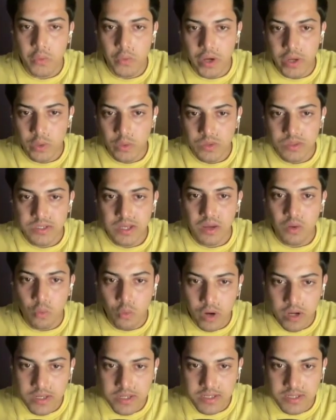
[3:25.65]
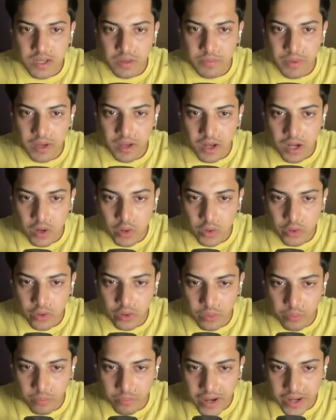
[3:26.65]
when to sell, what's coming out
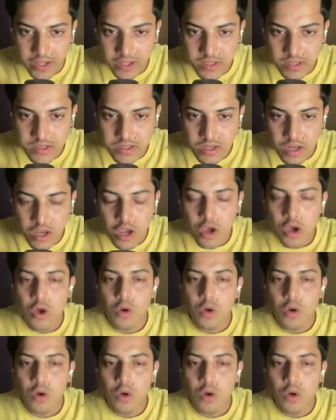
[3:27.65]
on Binance.